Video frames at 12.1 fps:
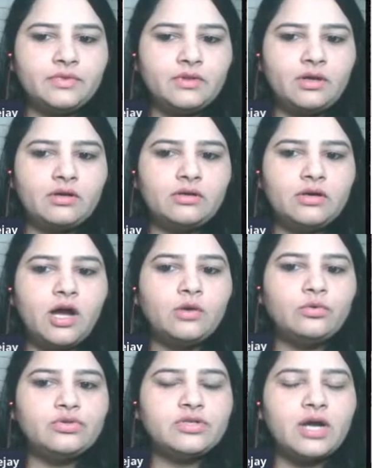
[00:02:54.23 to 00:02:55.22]
The
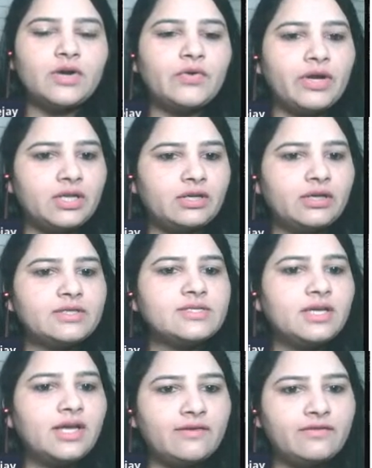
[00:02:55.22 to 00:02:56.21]
how to start writing
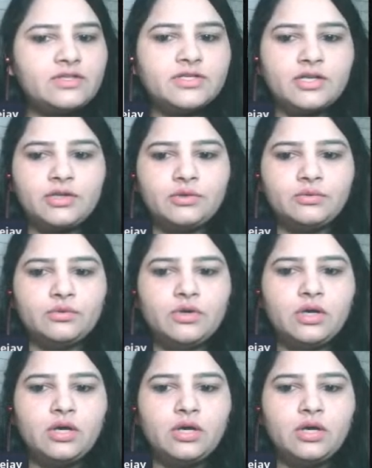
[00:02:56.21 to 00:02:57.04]
essay, I will tell you.